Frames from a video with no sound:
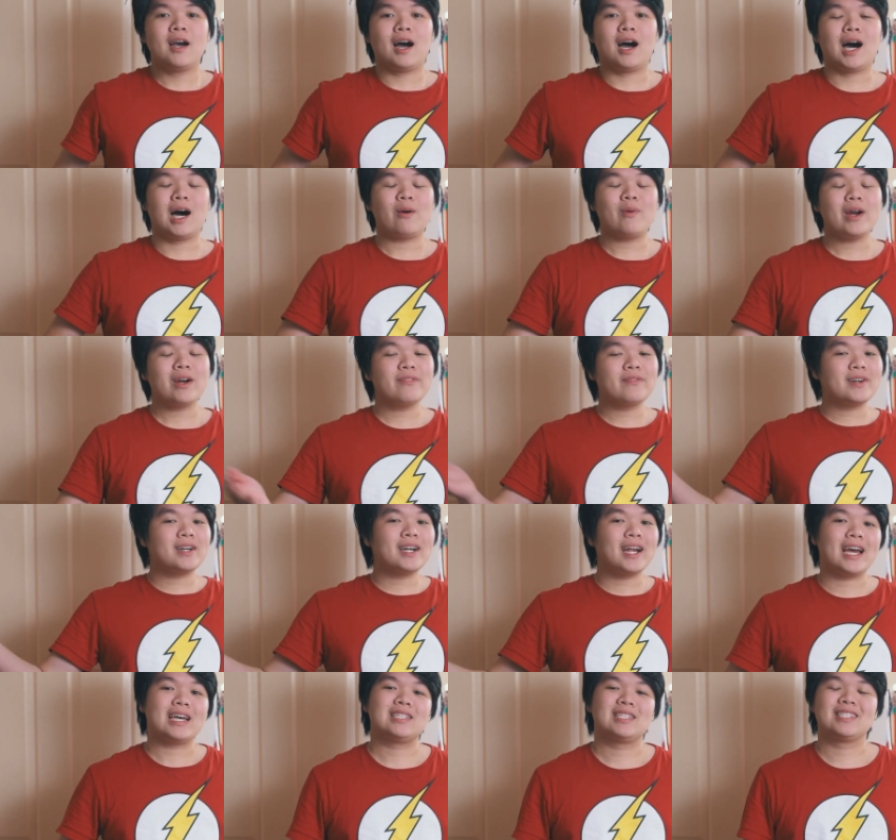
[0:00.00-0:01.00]
However,
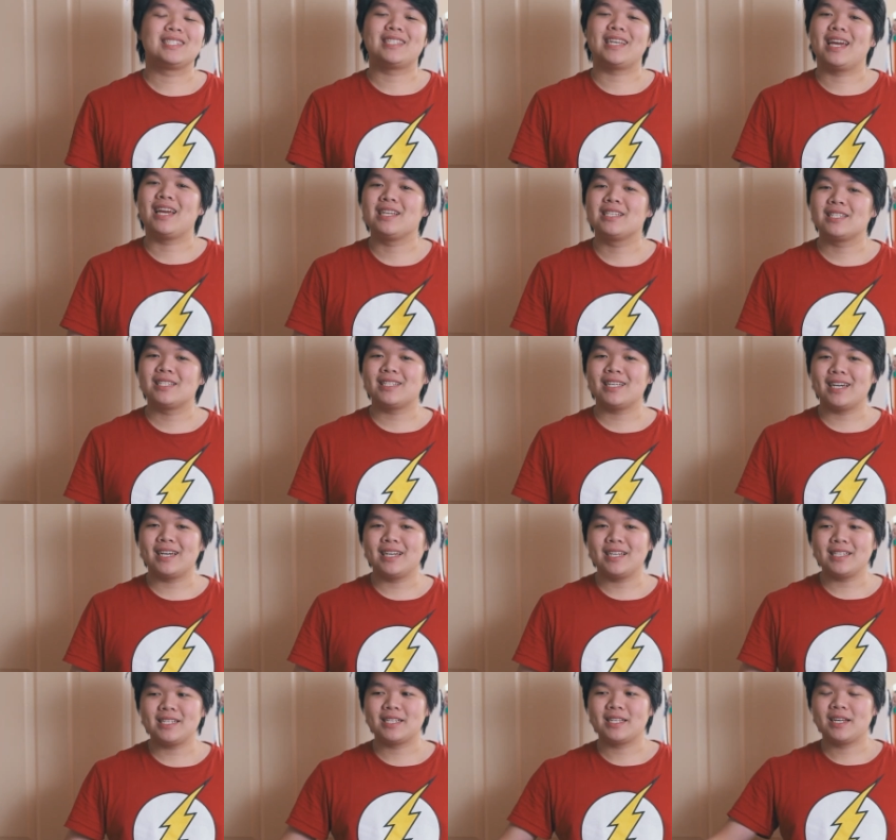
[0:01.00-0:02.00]
as the saying
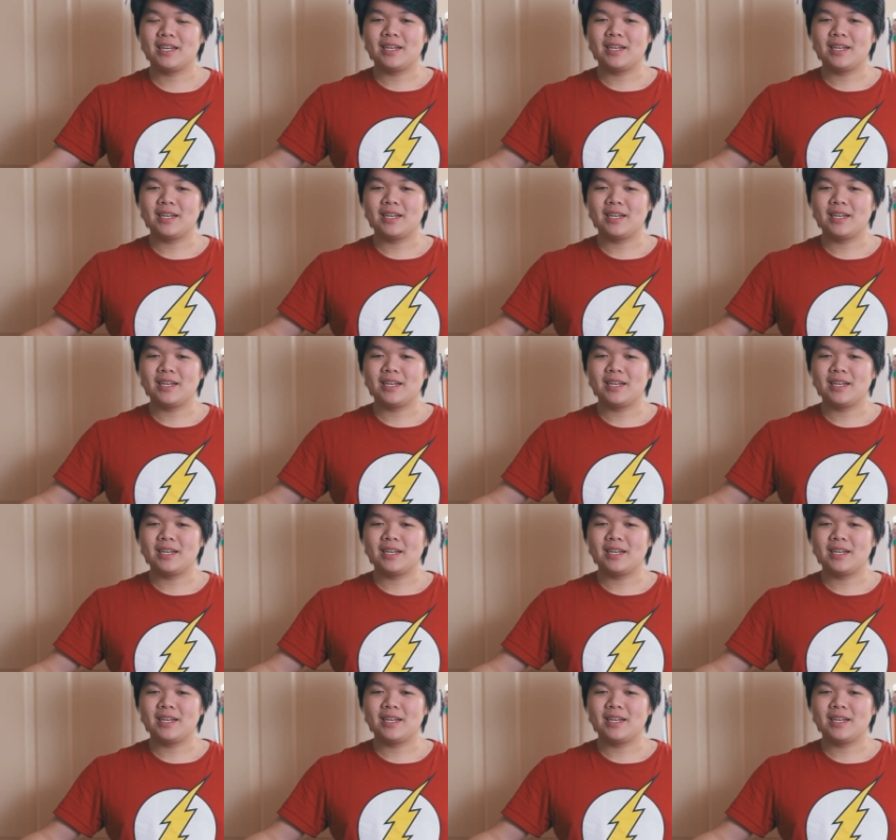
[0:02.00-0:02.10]
says,